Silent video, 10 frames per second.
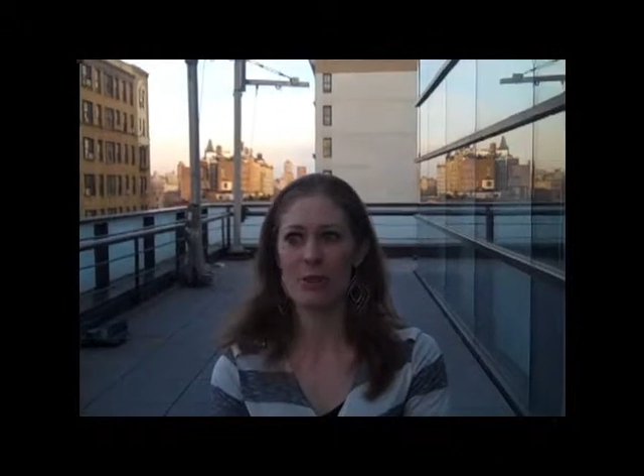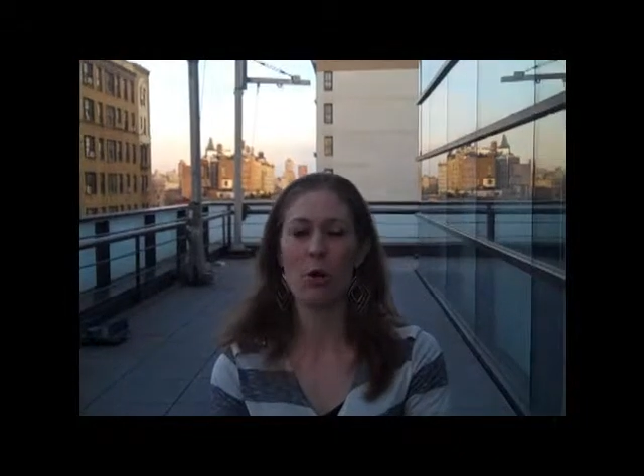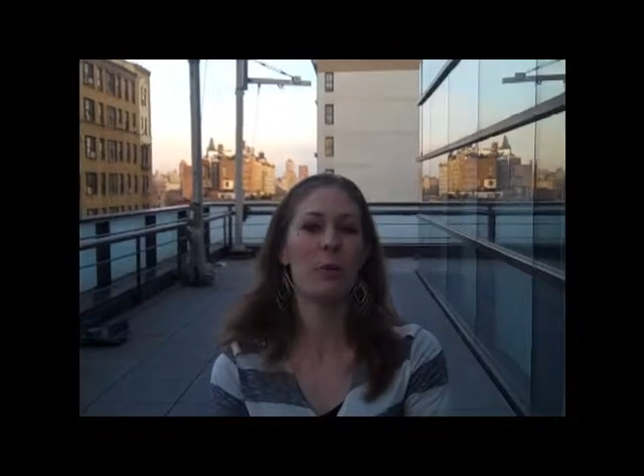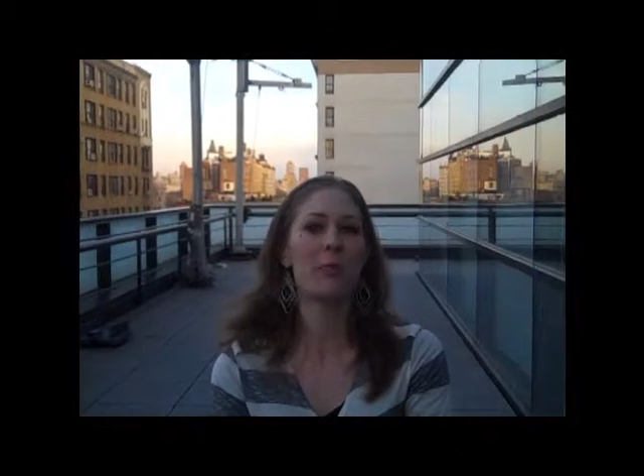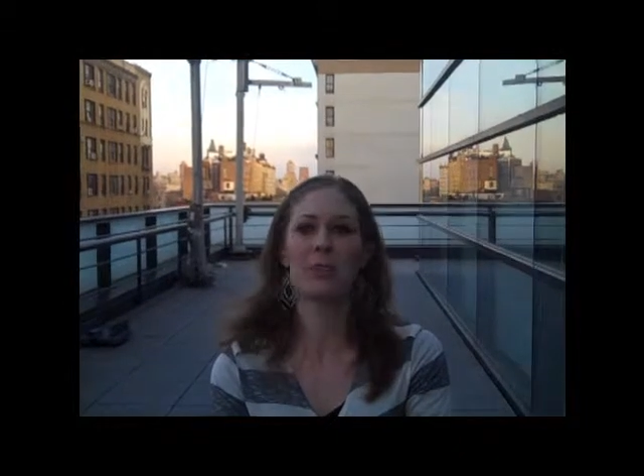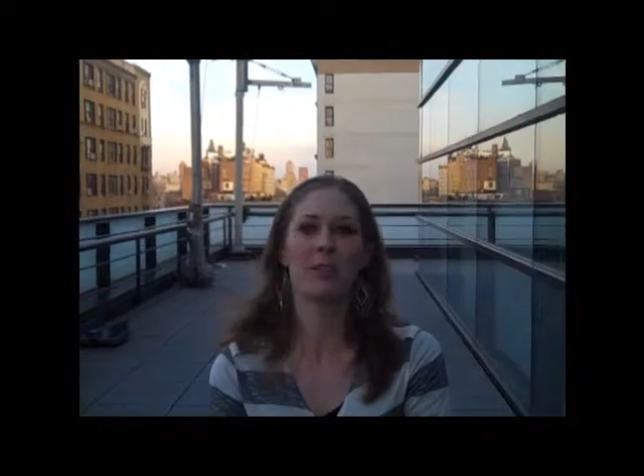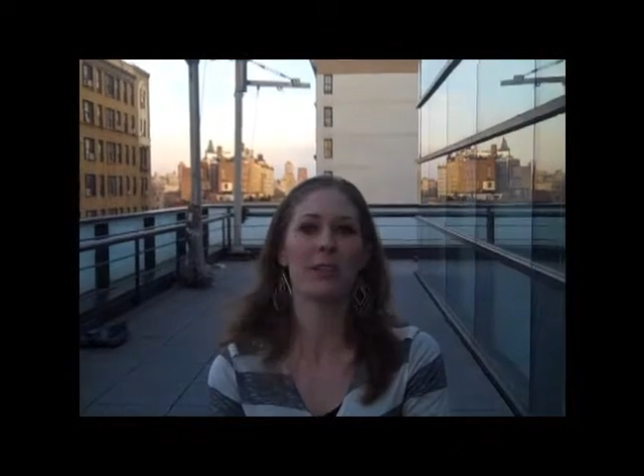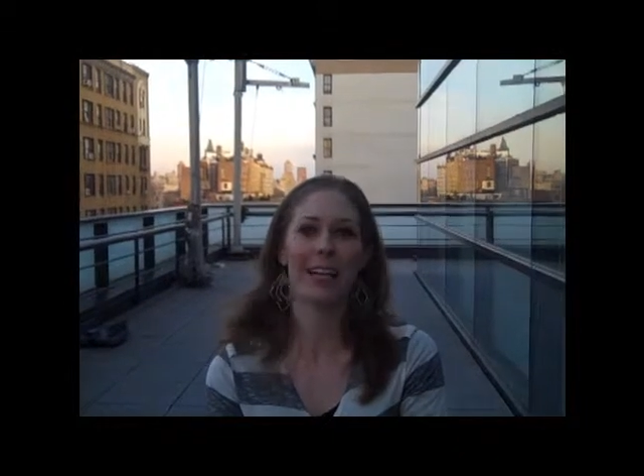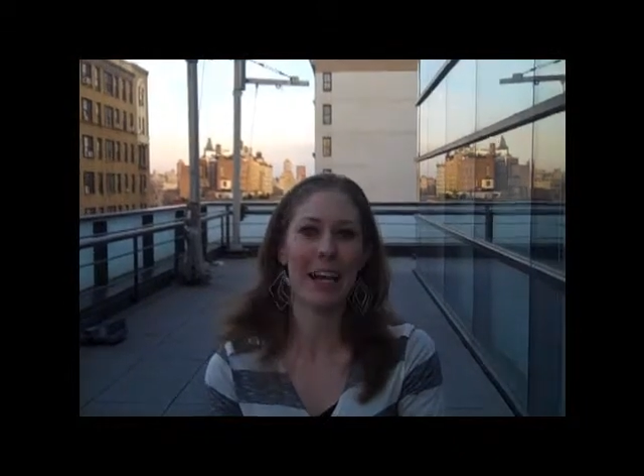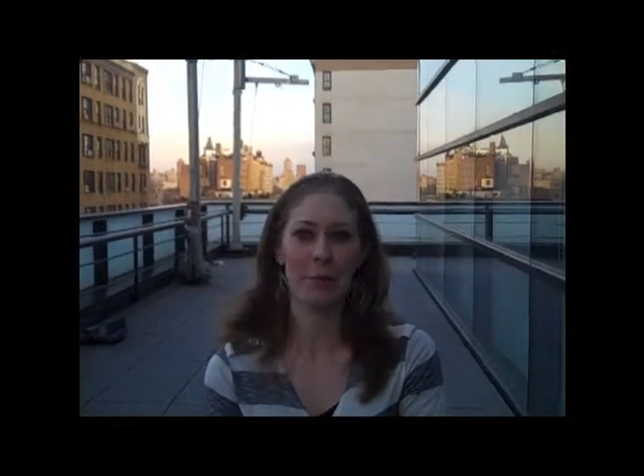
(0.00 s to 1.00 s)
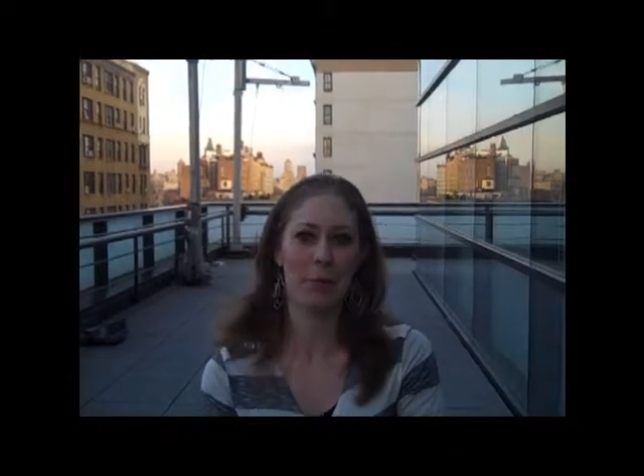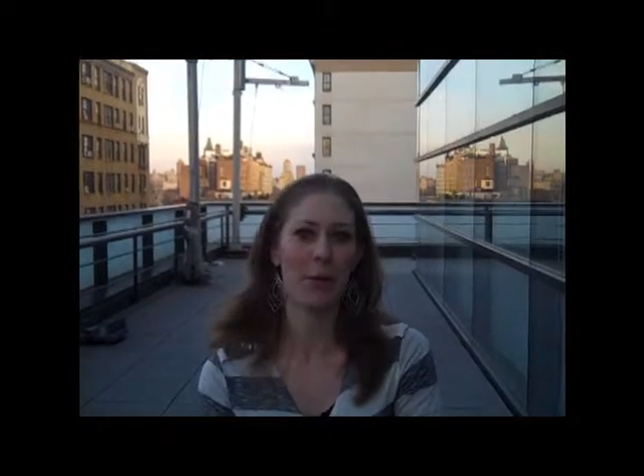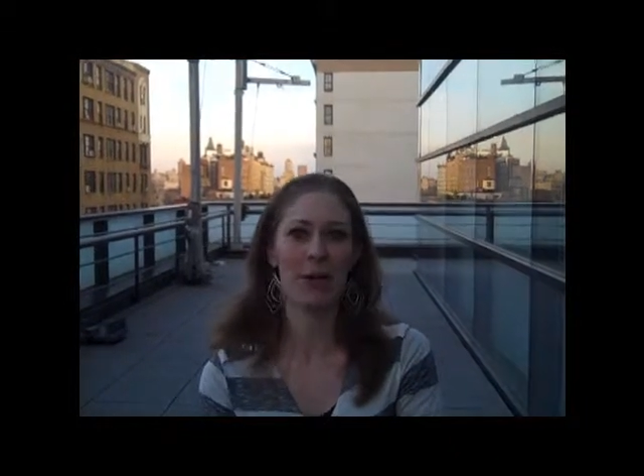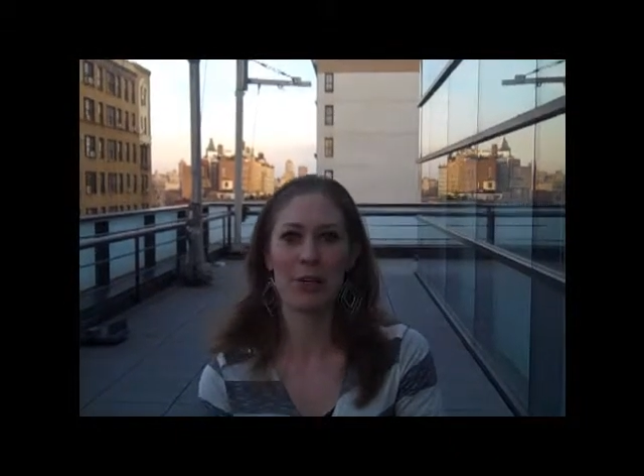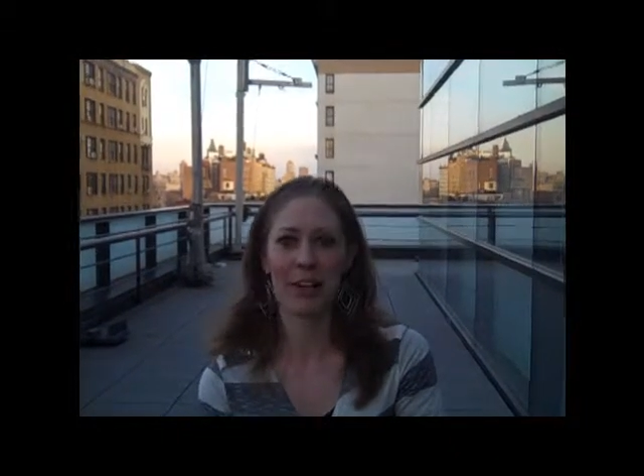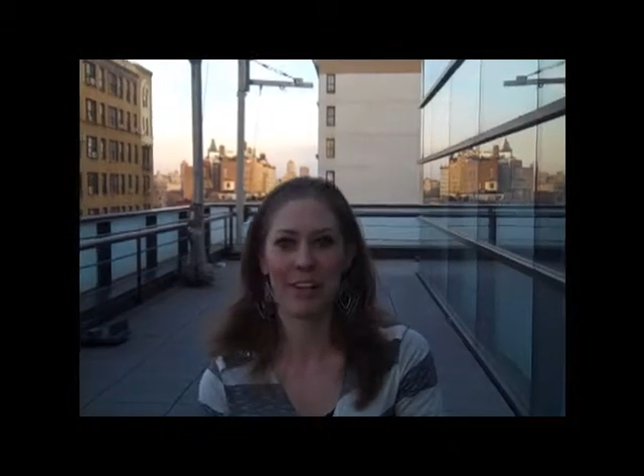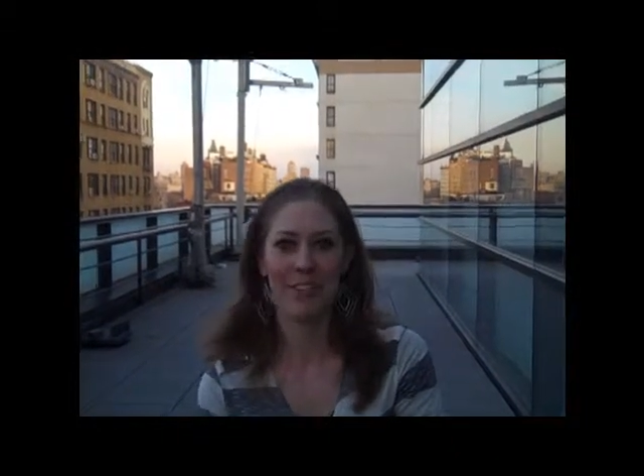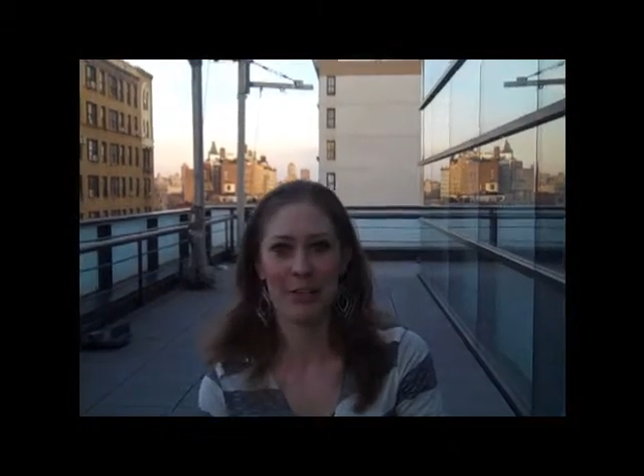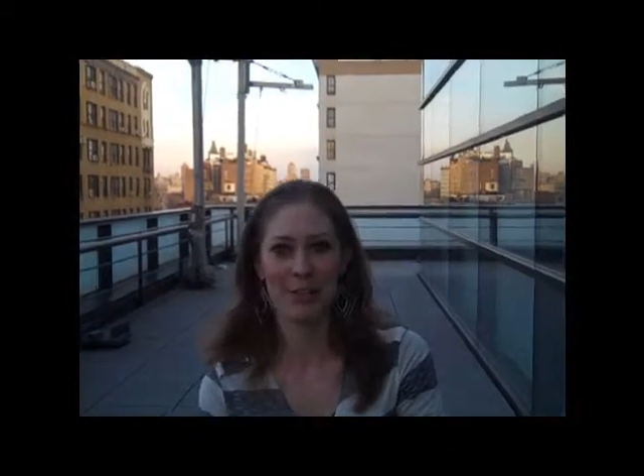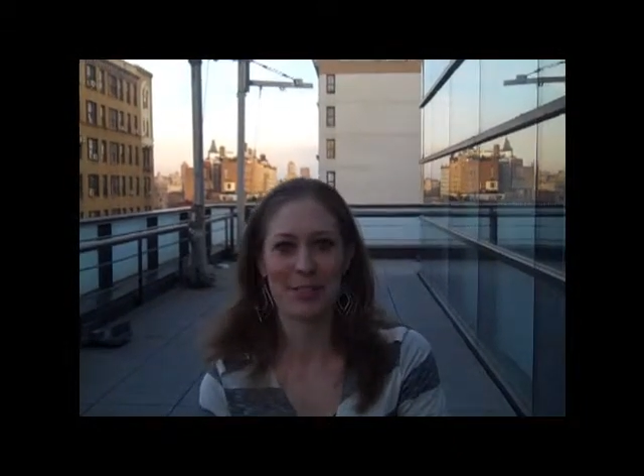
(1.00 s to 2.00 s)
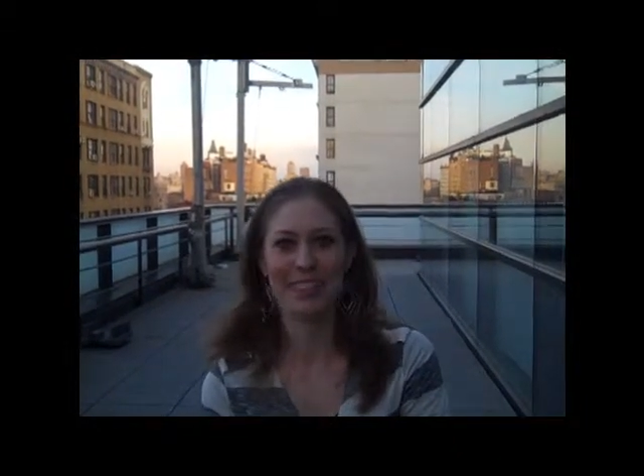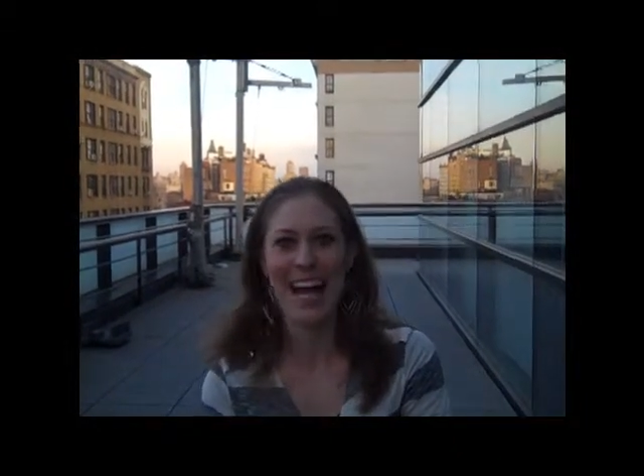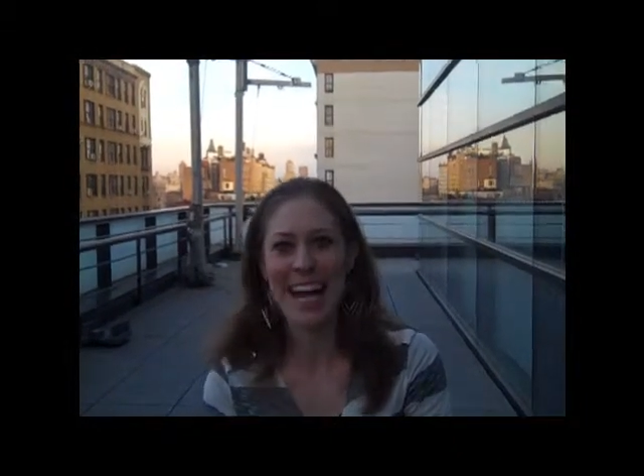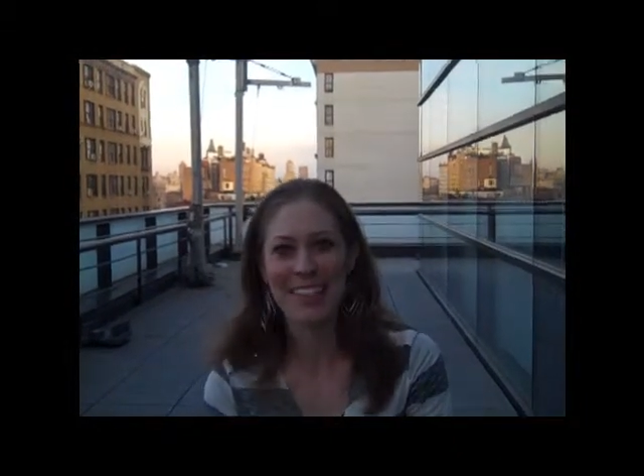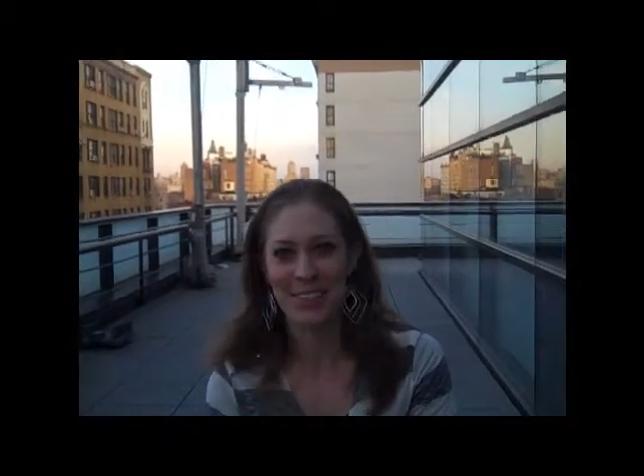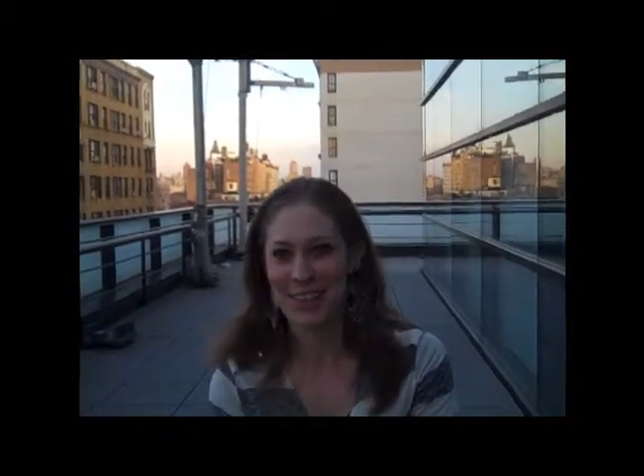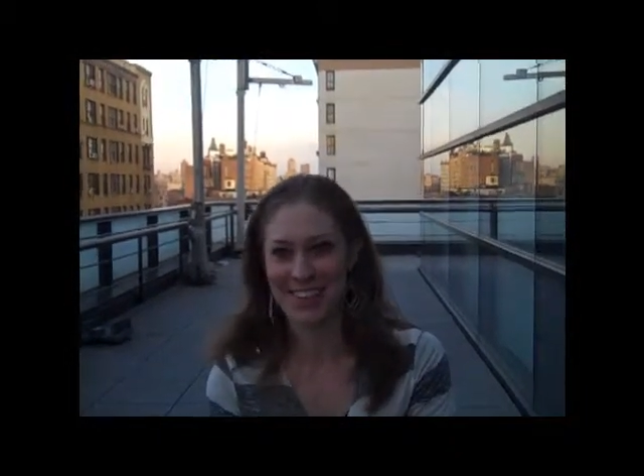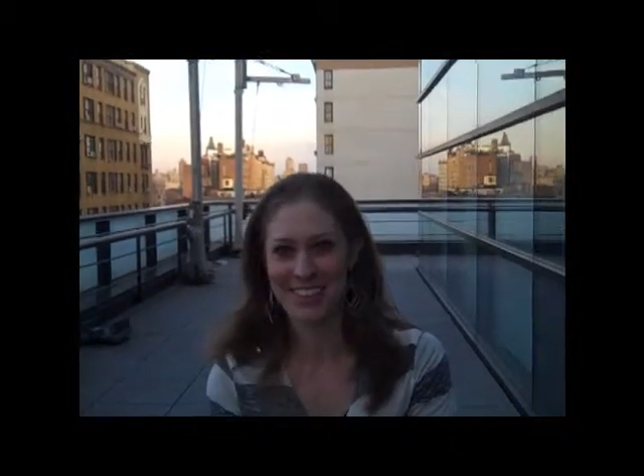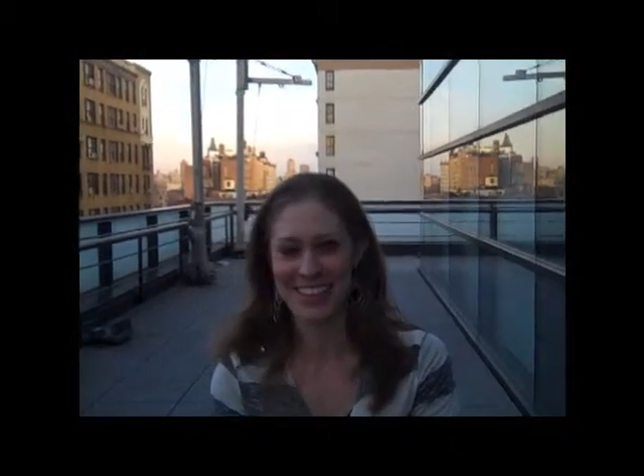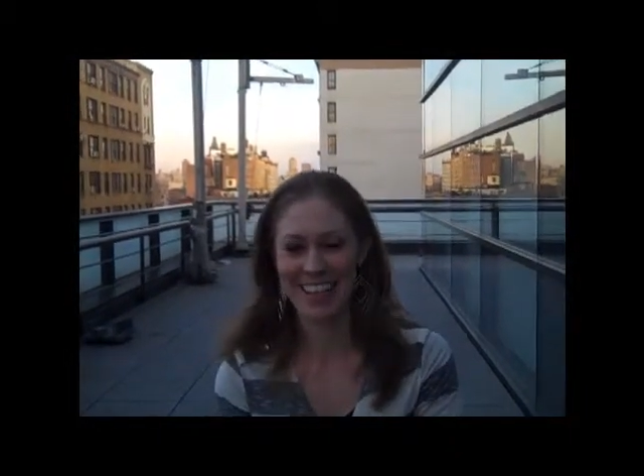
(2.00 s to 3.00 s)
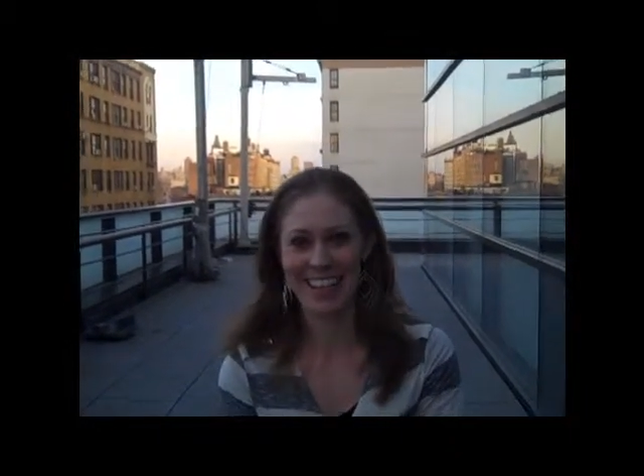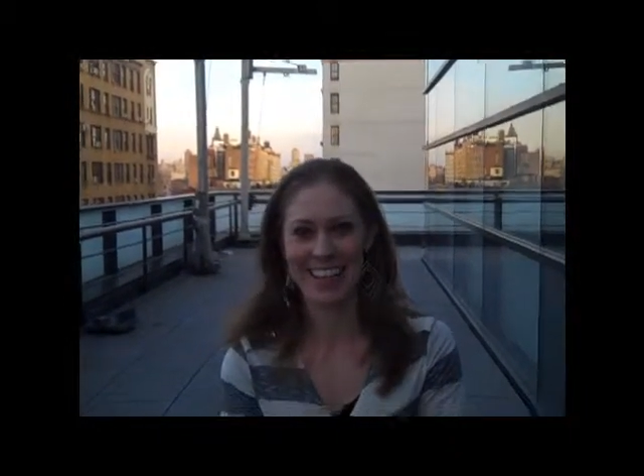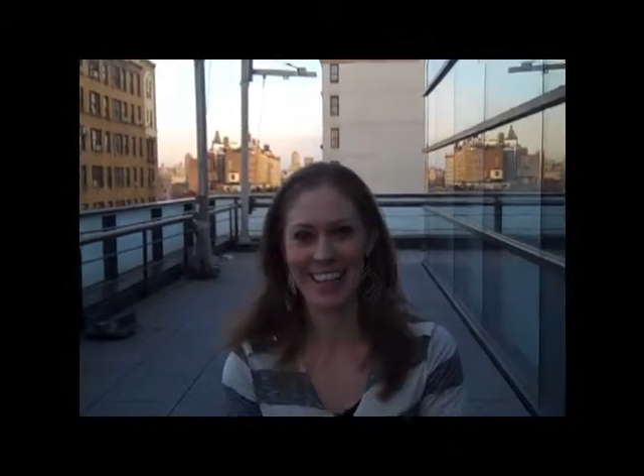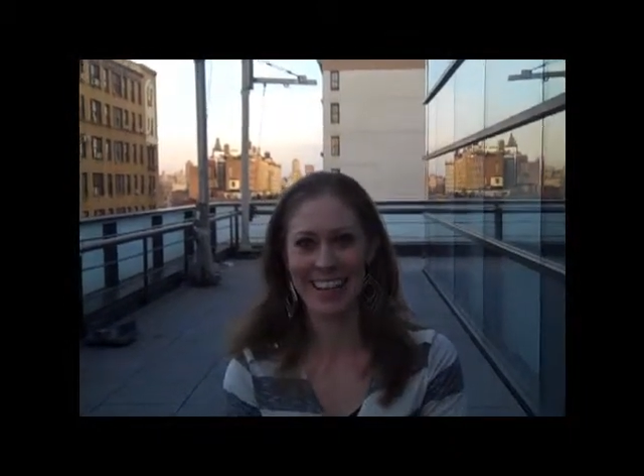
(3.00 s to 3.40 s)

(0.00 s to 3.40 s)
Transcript: nobody was looking at me wondering if I was a good actor here today.